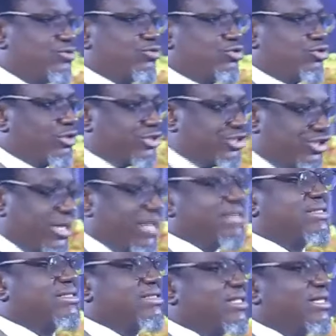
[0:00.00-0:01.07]
to
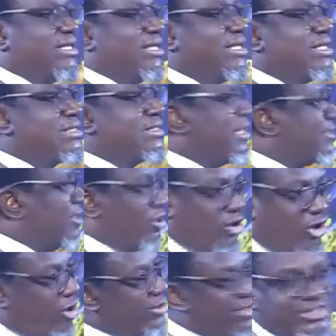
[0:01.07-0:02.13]
suggest that the
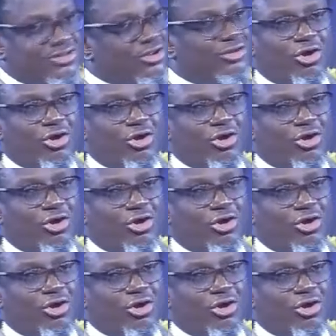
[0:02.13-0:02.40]
Lord is not